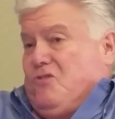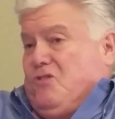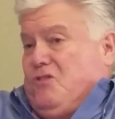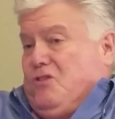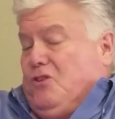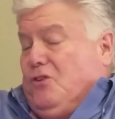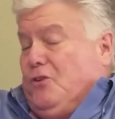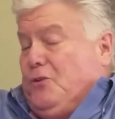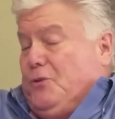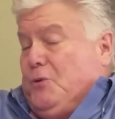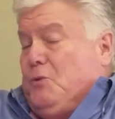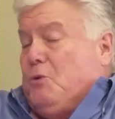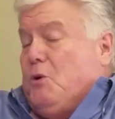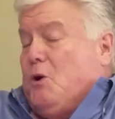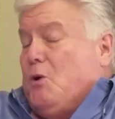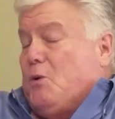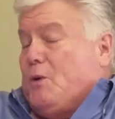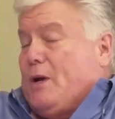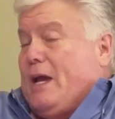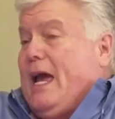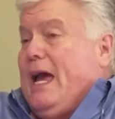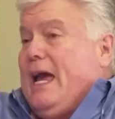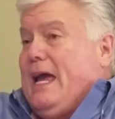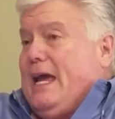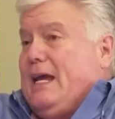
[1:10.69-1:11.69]
you'll do
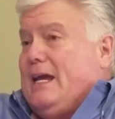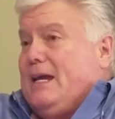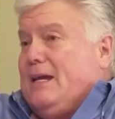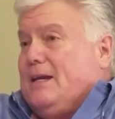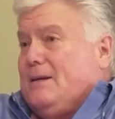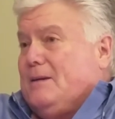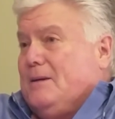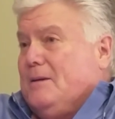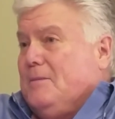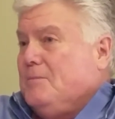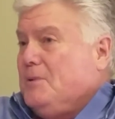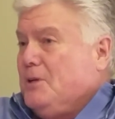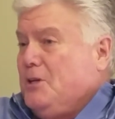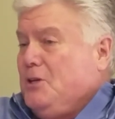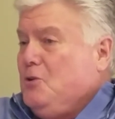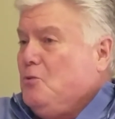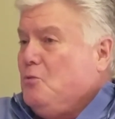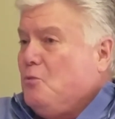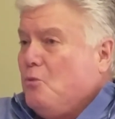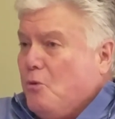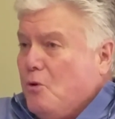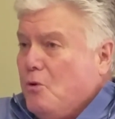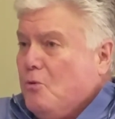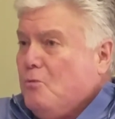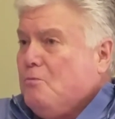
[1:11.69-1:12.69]
okay, but you
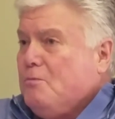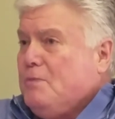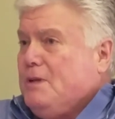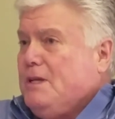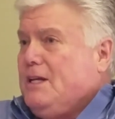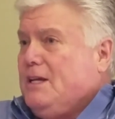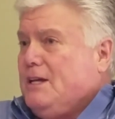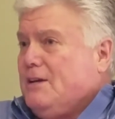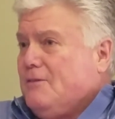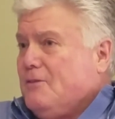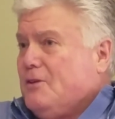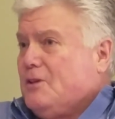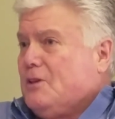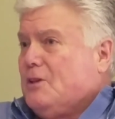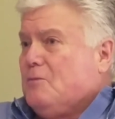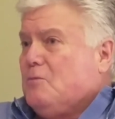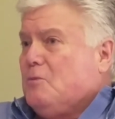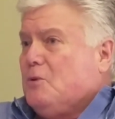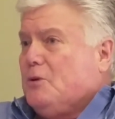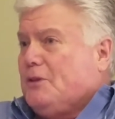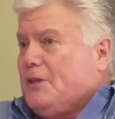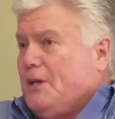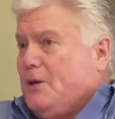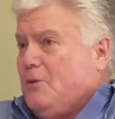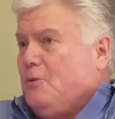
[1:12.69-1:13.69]
won't be giving them
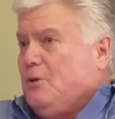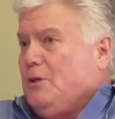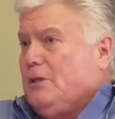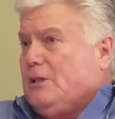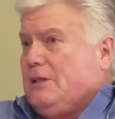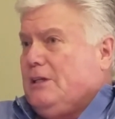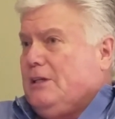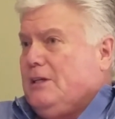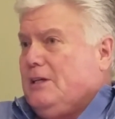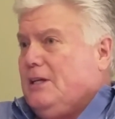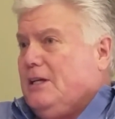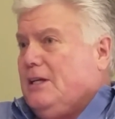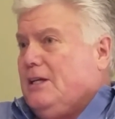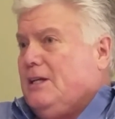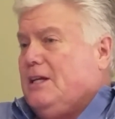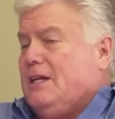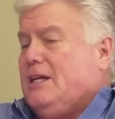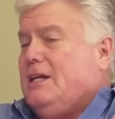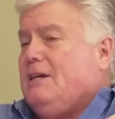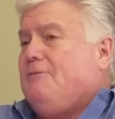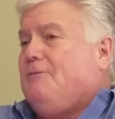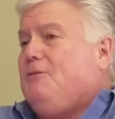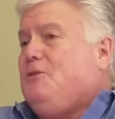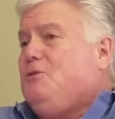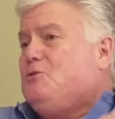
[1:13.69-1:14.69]
what they really need.
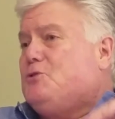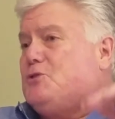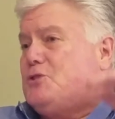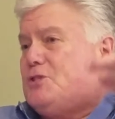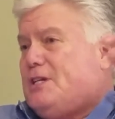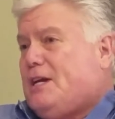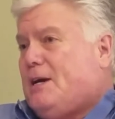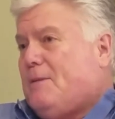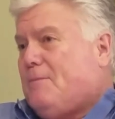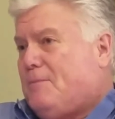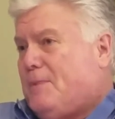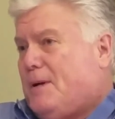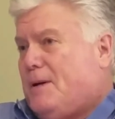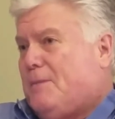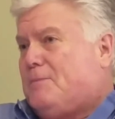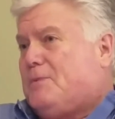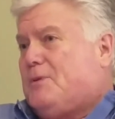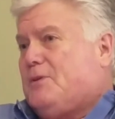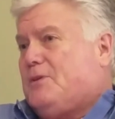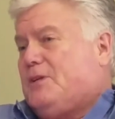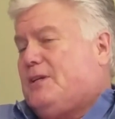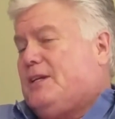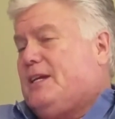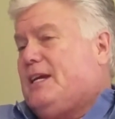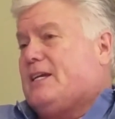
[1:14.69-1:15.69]
If you step up
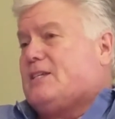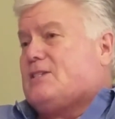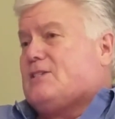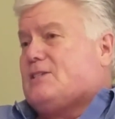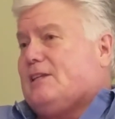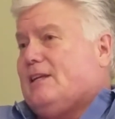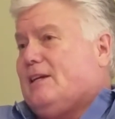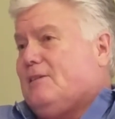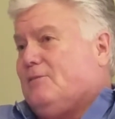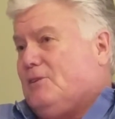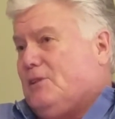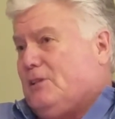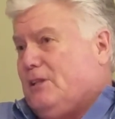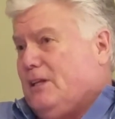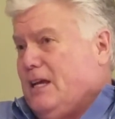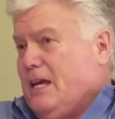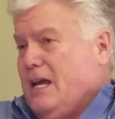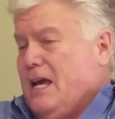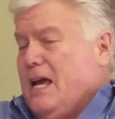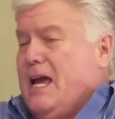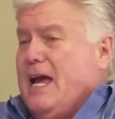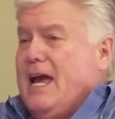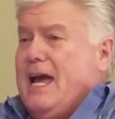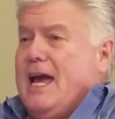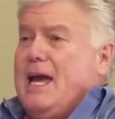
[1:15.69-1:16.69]
to the next level
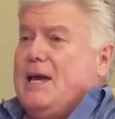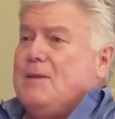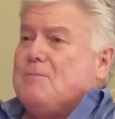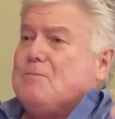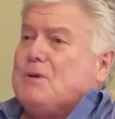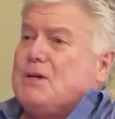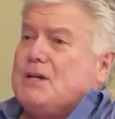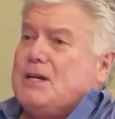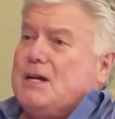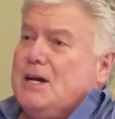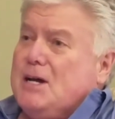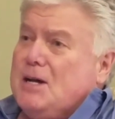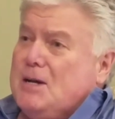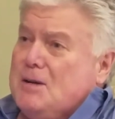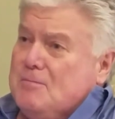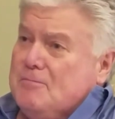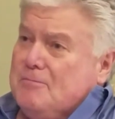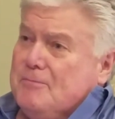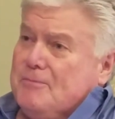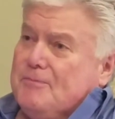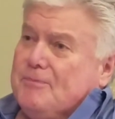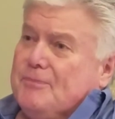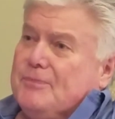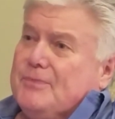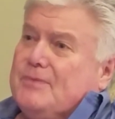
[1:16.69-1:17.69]
and
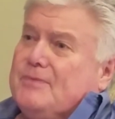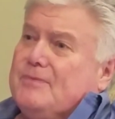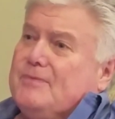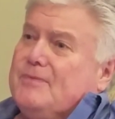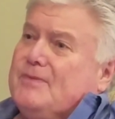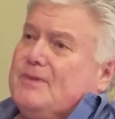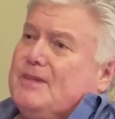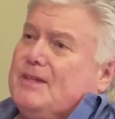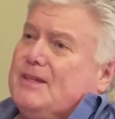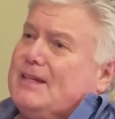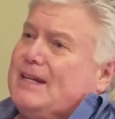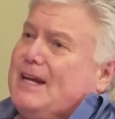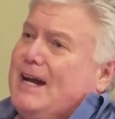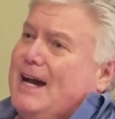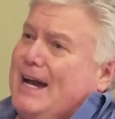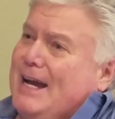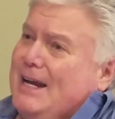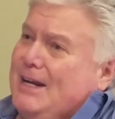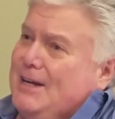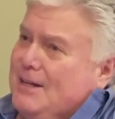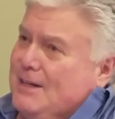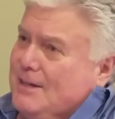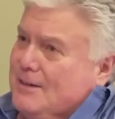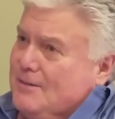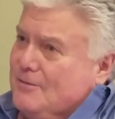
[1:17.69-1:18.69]
become the
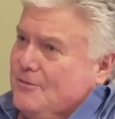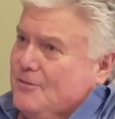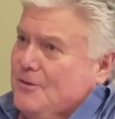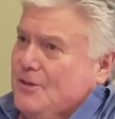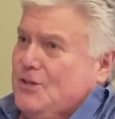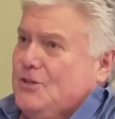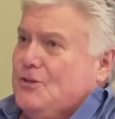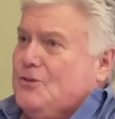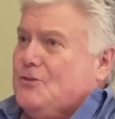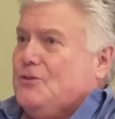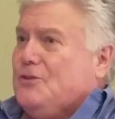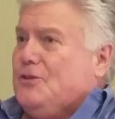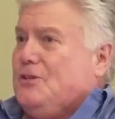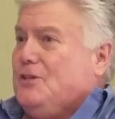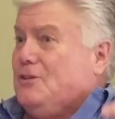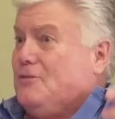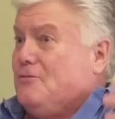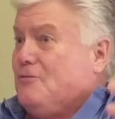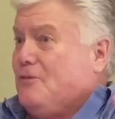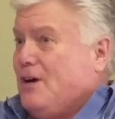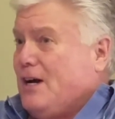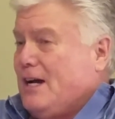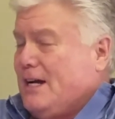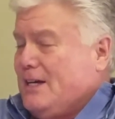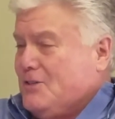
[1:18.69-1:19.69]
guiding figure, the
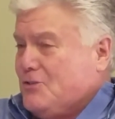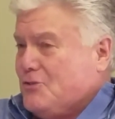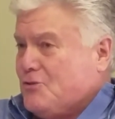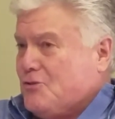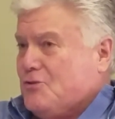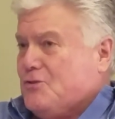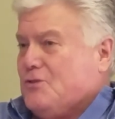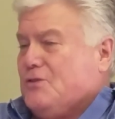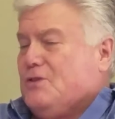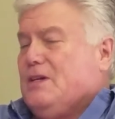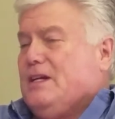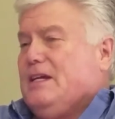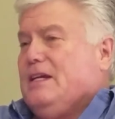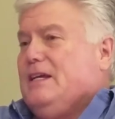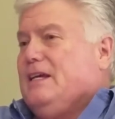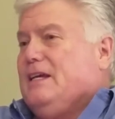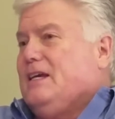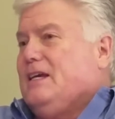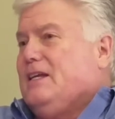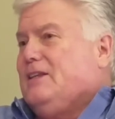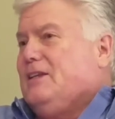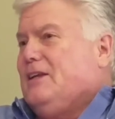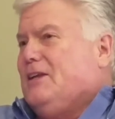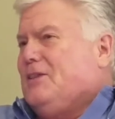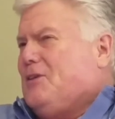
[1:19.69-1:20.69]
advisor
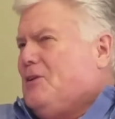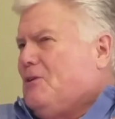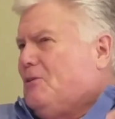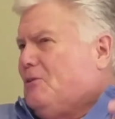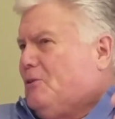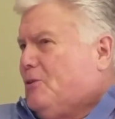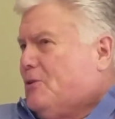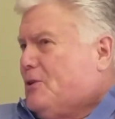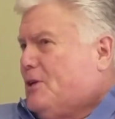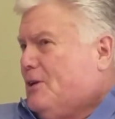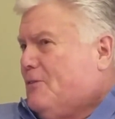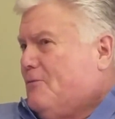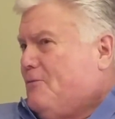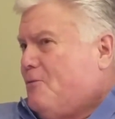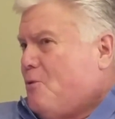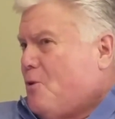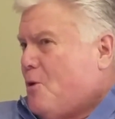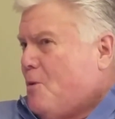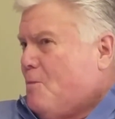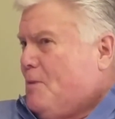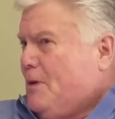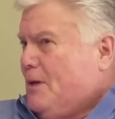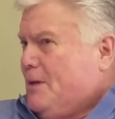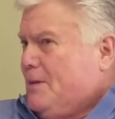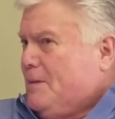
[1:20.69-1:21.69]
that they're looking
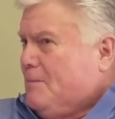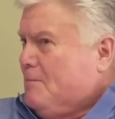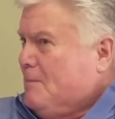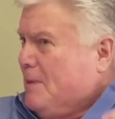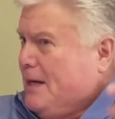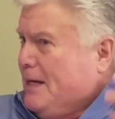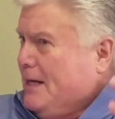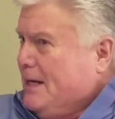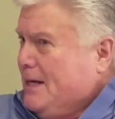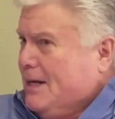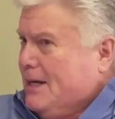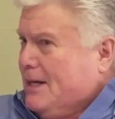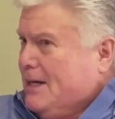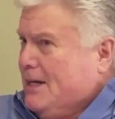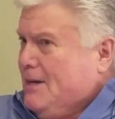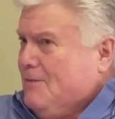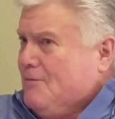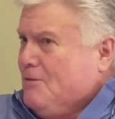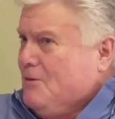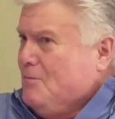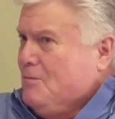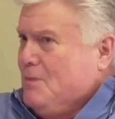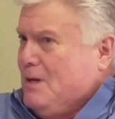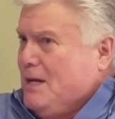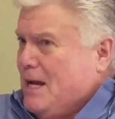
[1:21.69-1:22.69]
for but might not
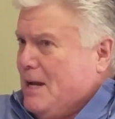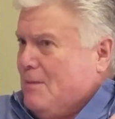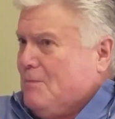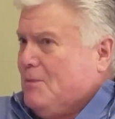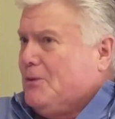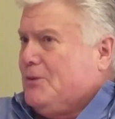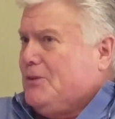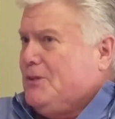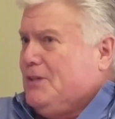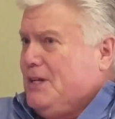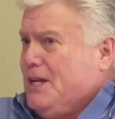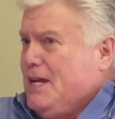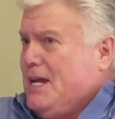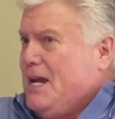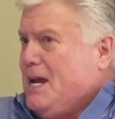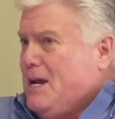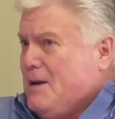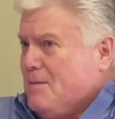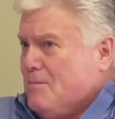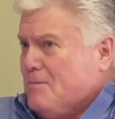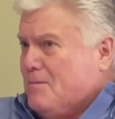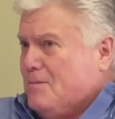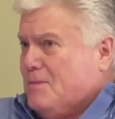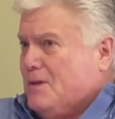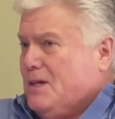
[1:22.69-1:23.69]
even be able to
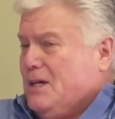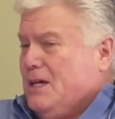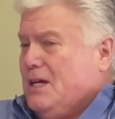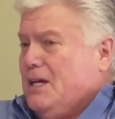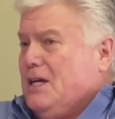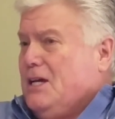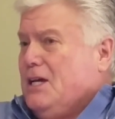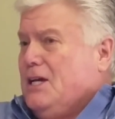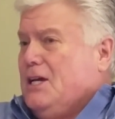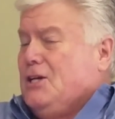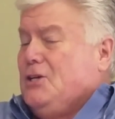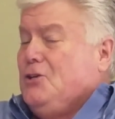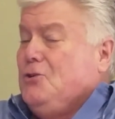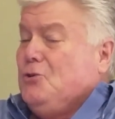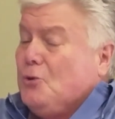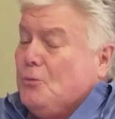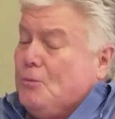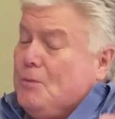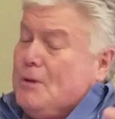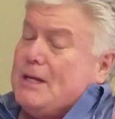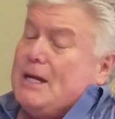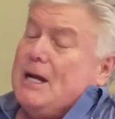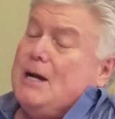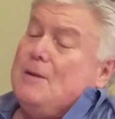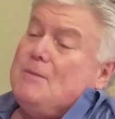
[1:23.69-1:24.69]
name, you'll
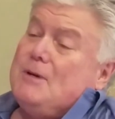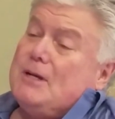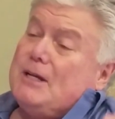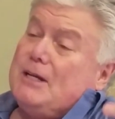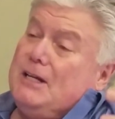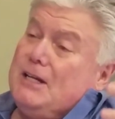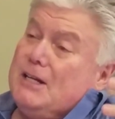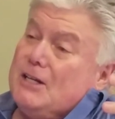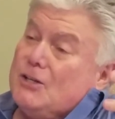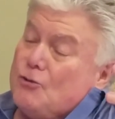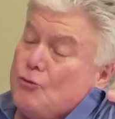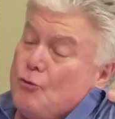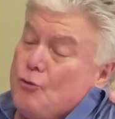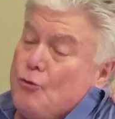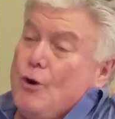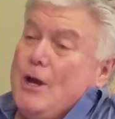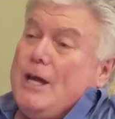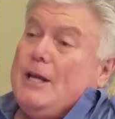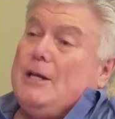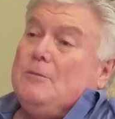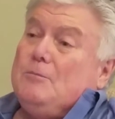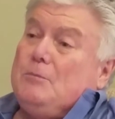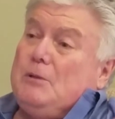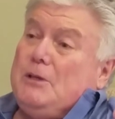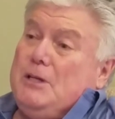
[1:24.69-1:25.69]
become an
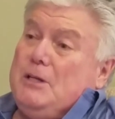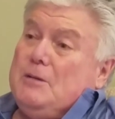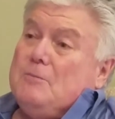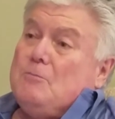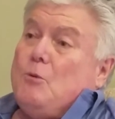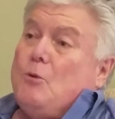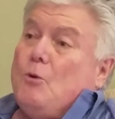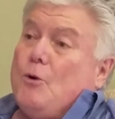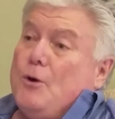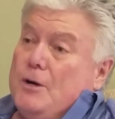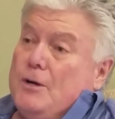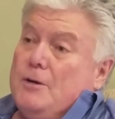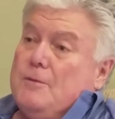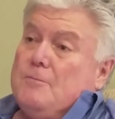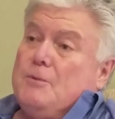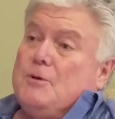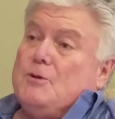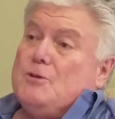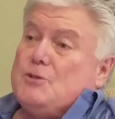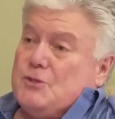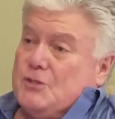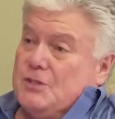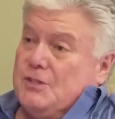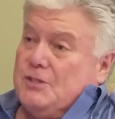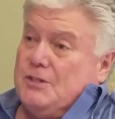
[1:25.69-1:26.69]
incredibly important
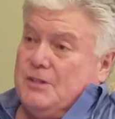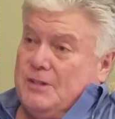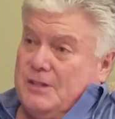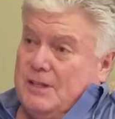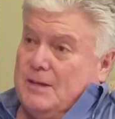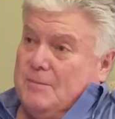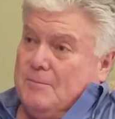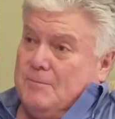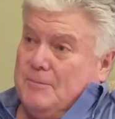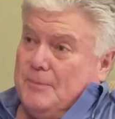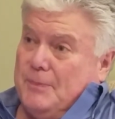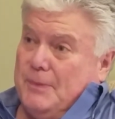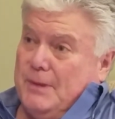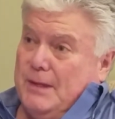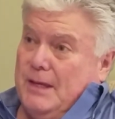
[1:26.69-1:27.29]
person to them.